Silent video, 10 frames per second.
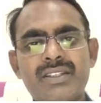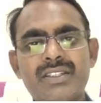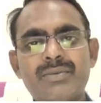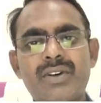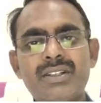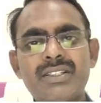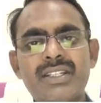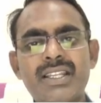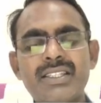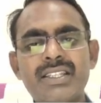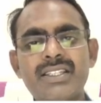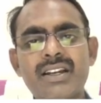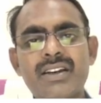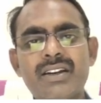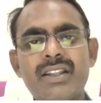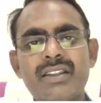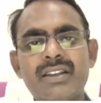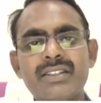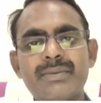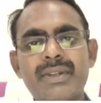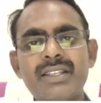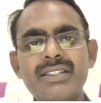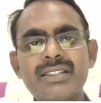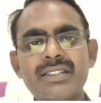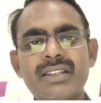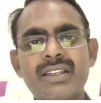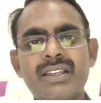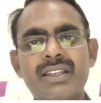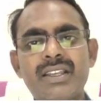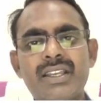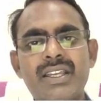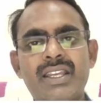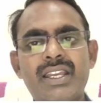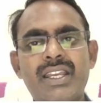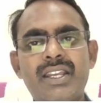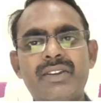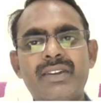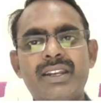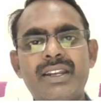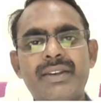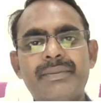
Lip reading: Small stress is occurred on the springs, it will